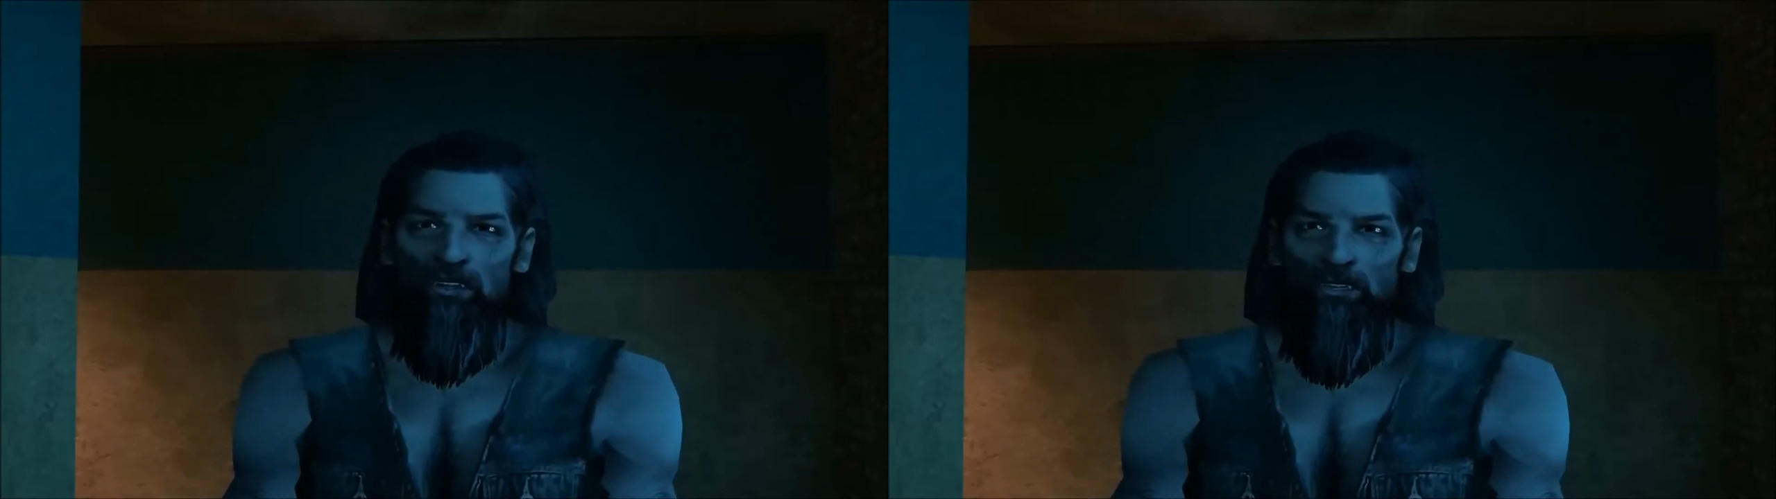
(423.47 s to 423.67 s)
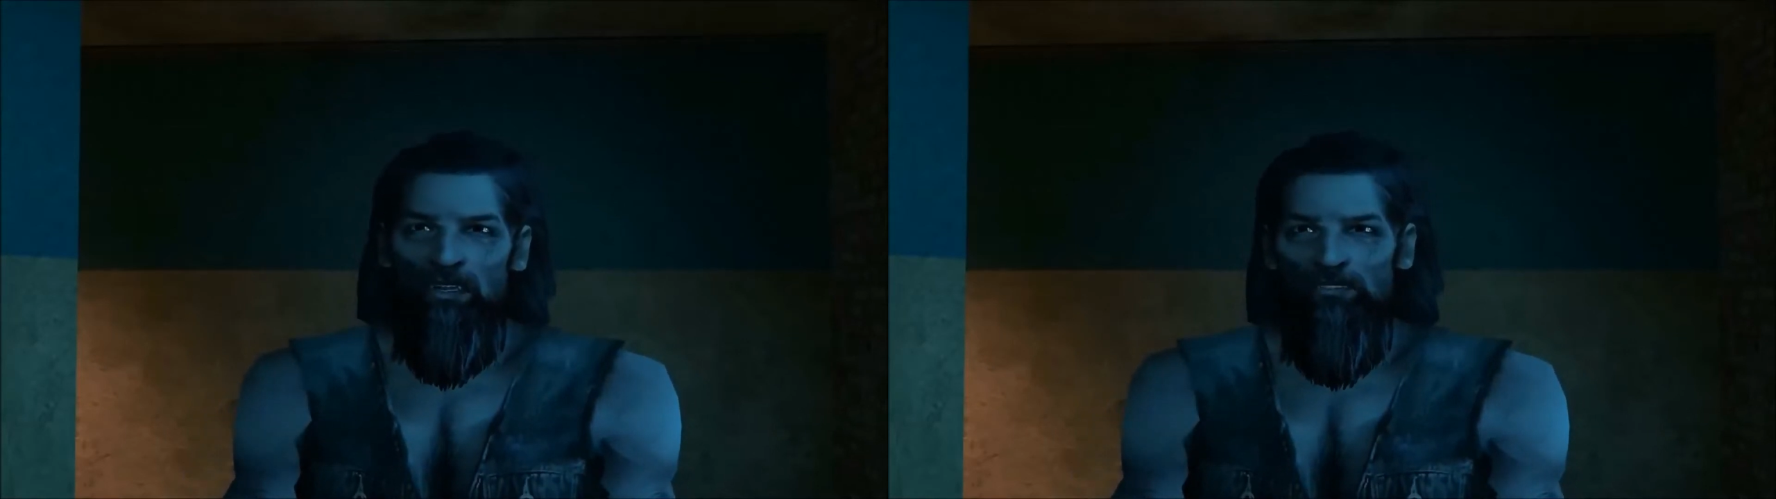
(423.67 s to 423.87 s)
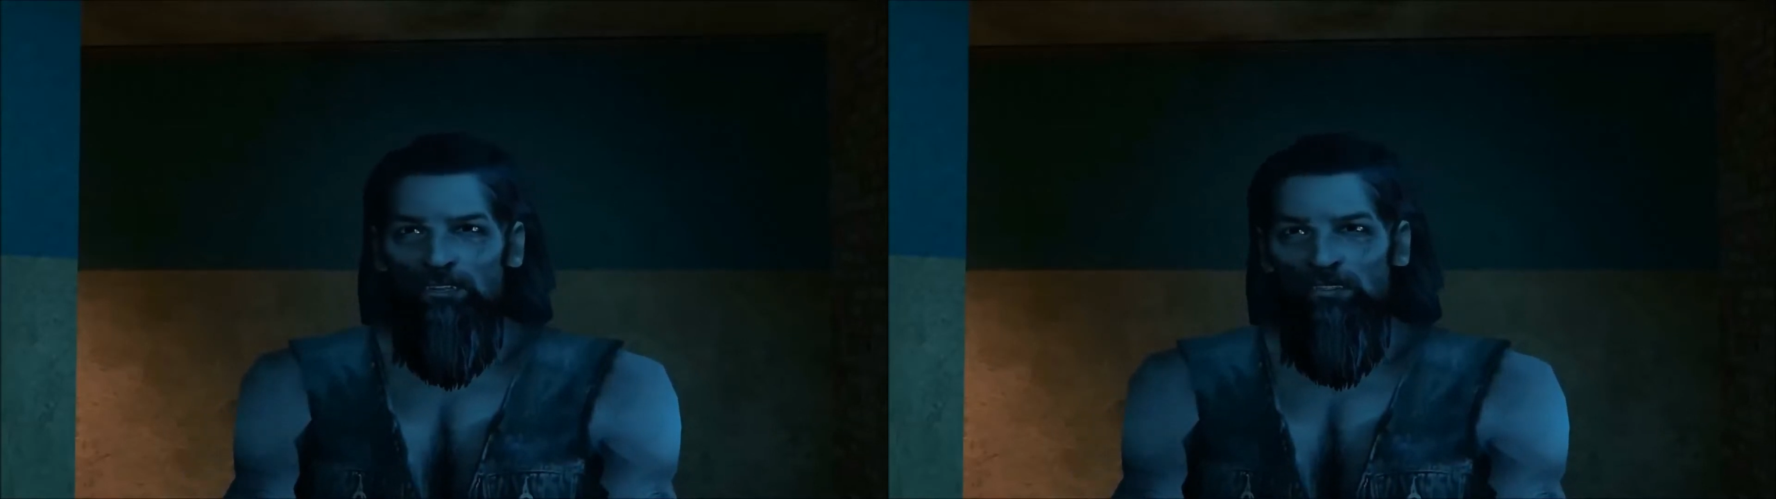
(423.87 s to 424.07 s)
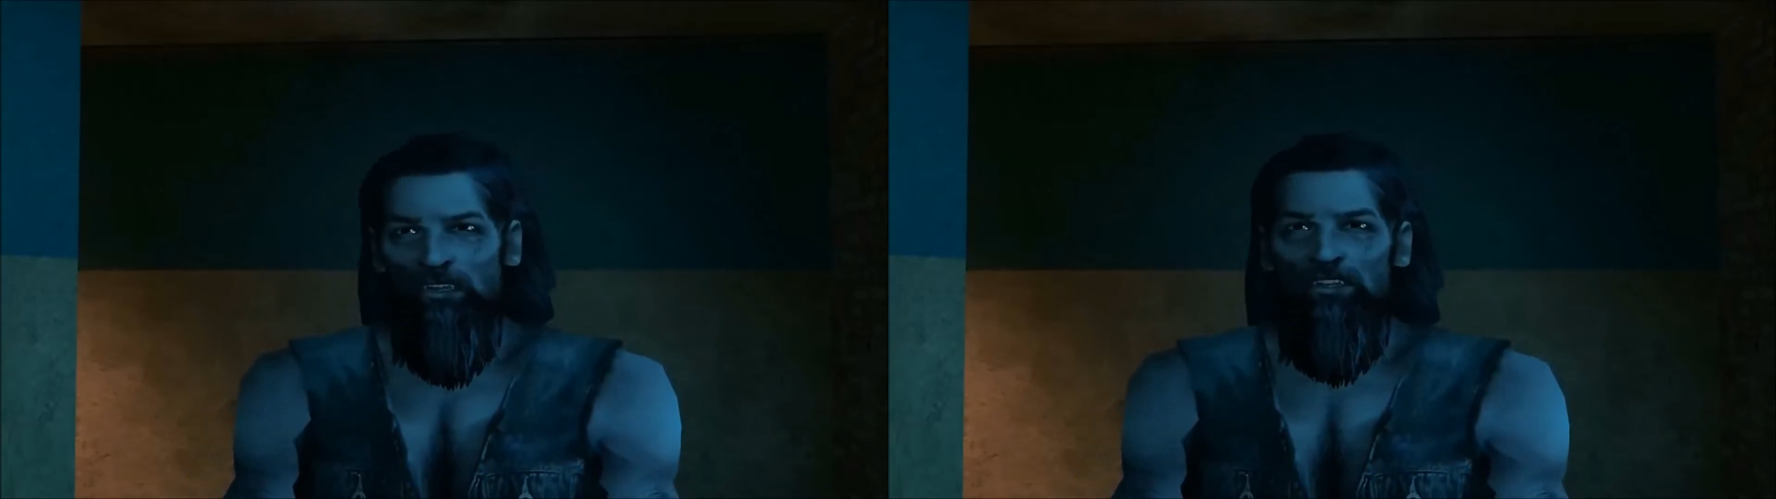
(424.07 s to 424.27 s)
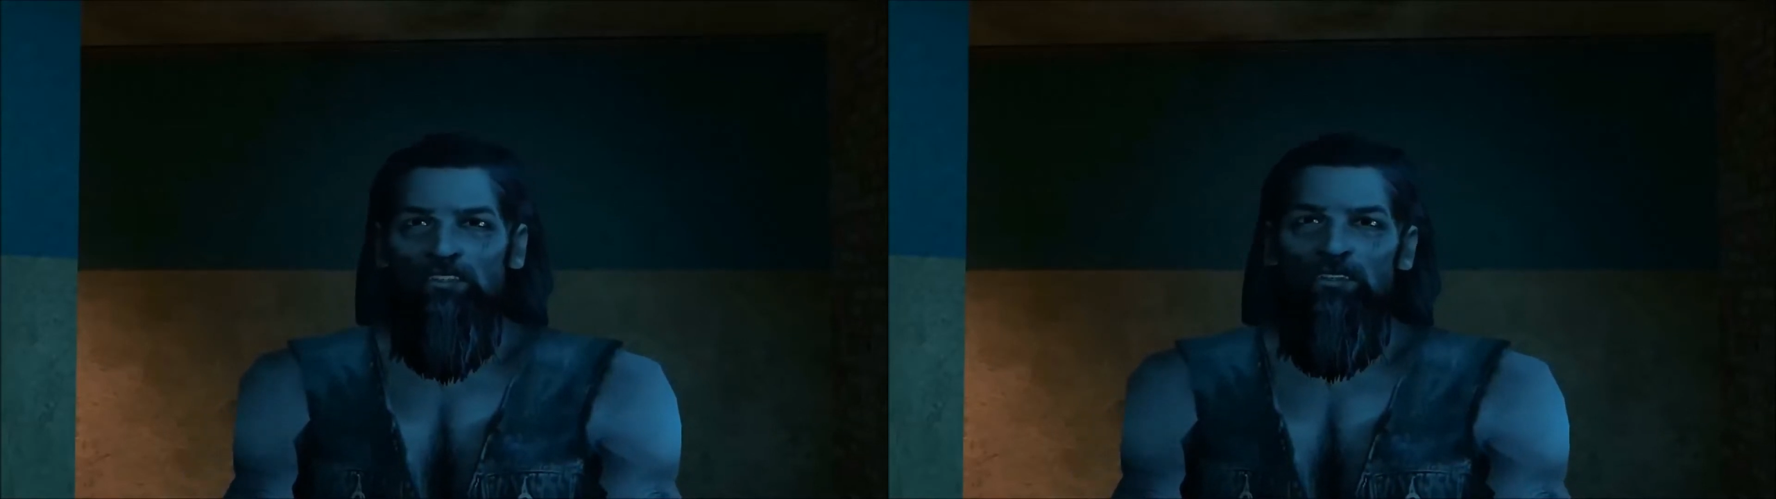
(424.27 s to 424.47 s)
I was gonna
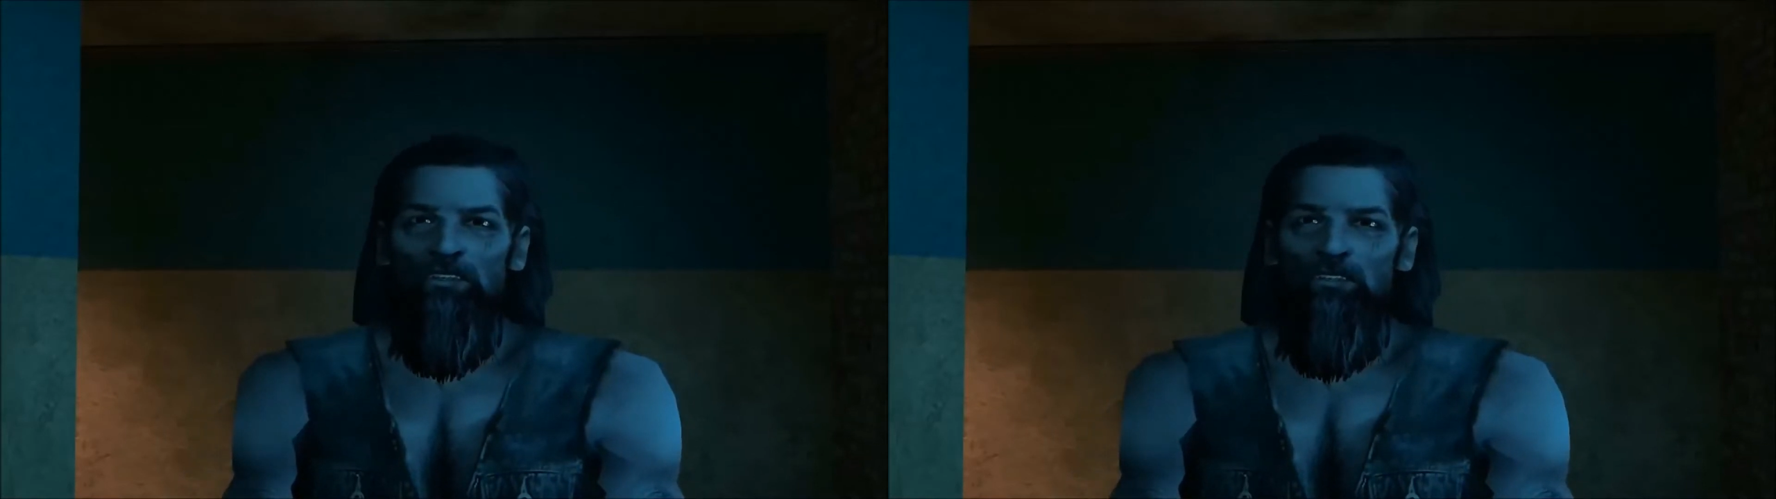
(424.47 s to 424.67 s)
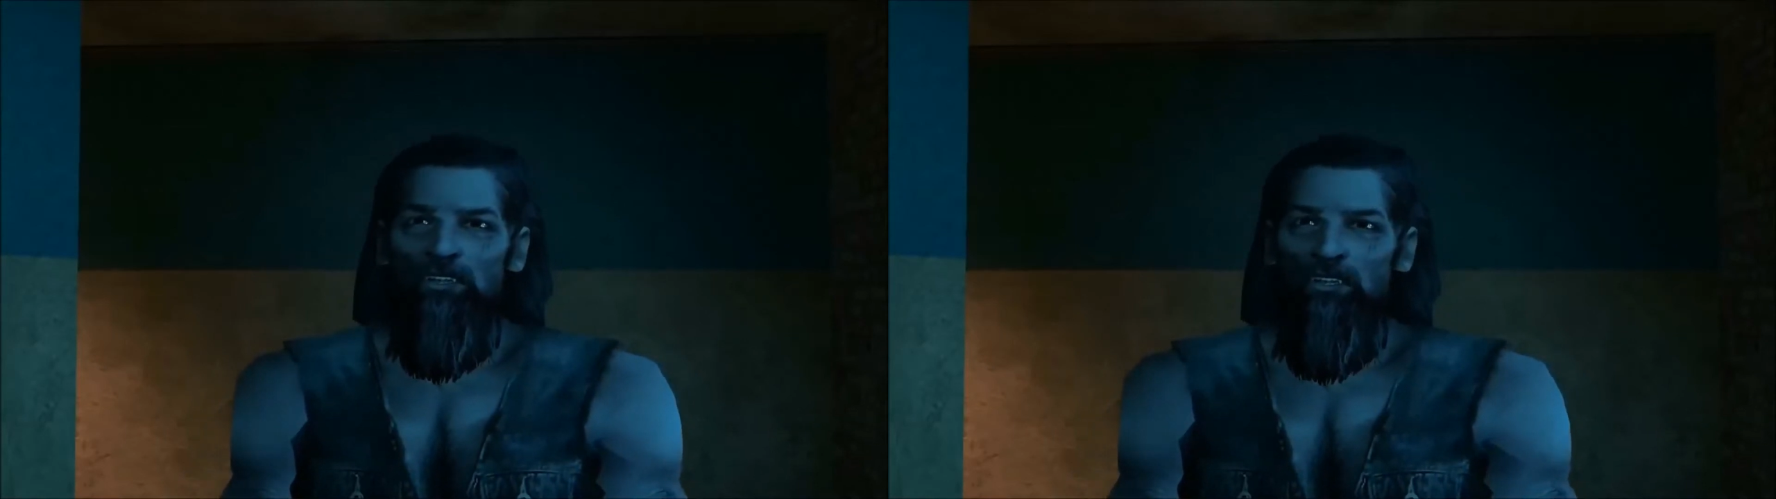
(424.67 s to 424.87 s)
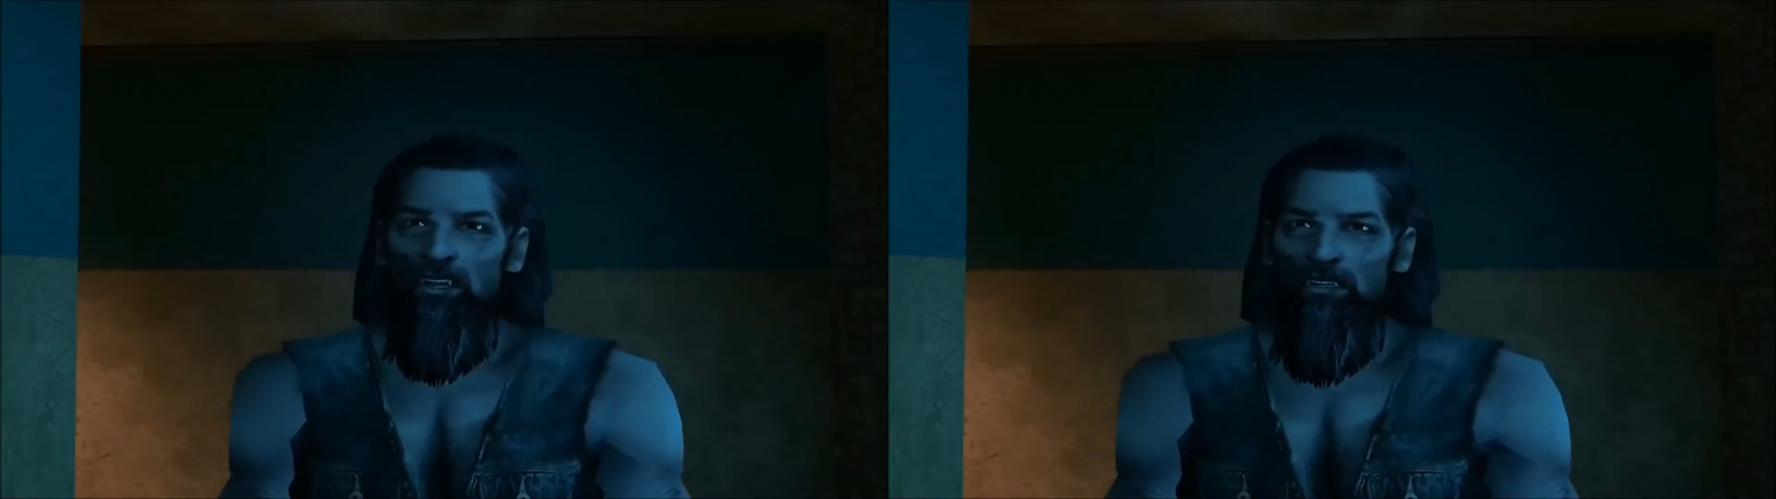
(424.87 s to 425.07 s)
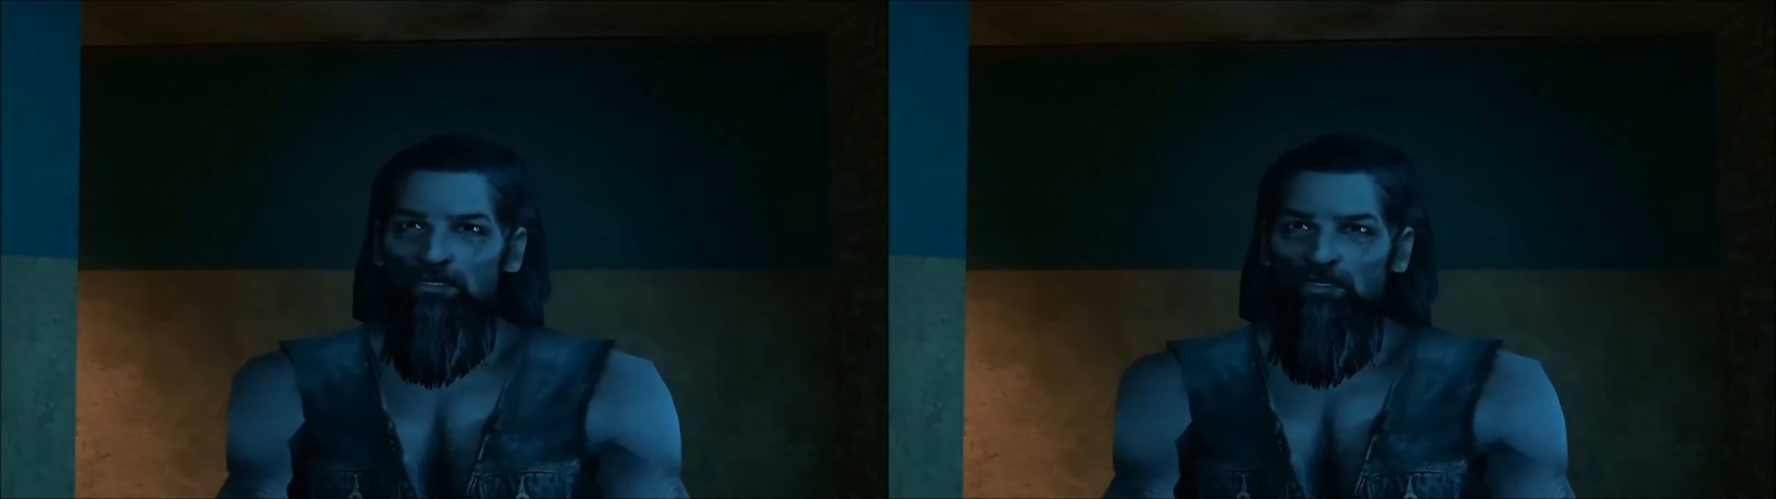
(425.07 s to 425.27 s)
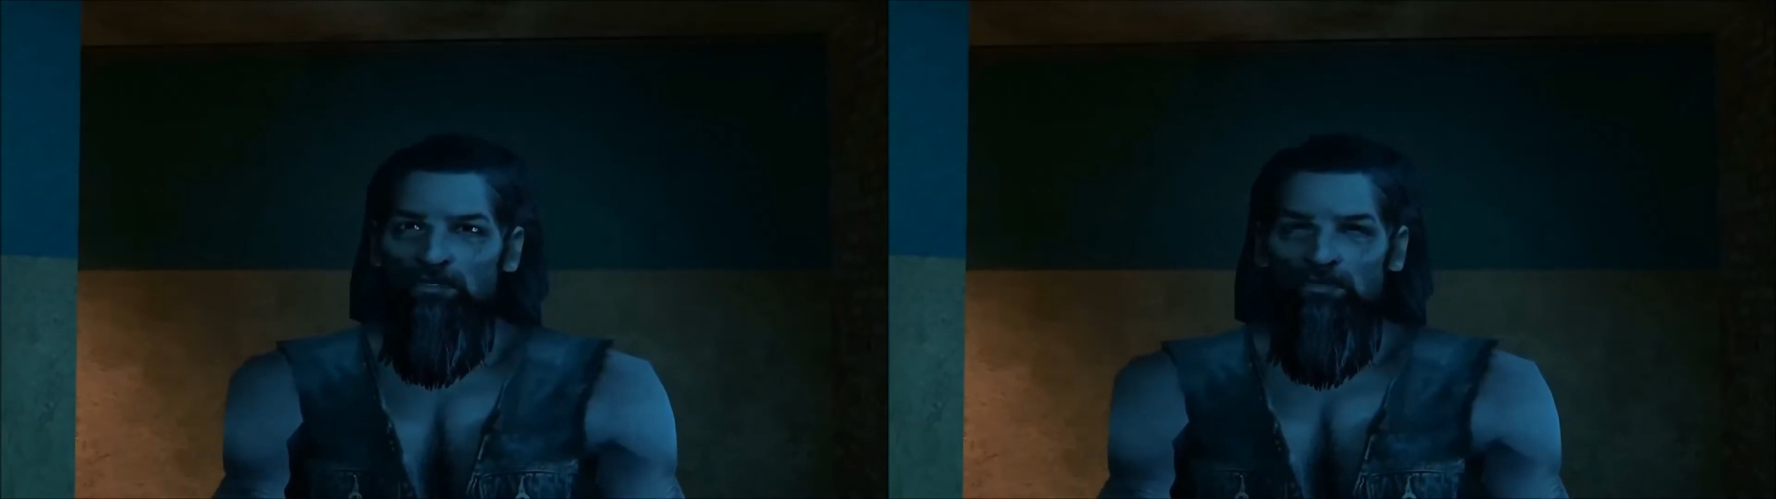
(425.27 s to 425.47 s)
spare you this shit till
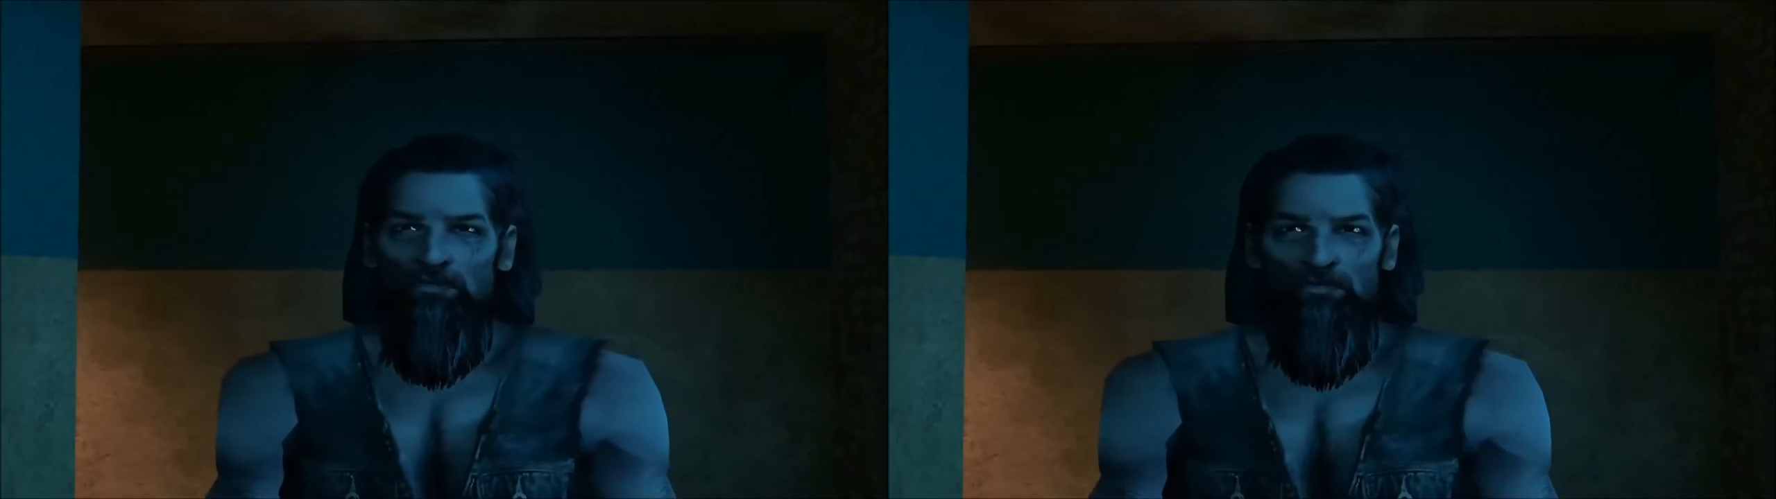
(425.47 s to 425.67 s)
later.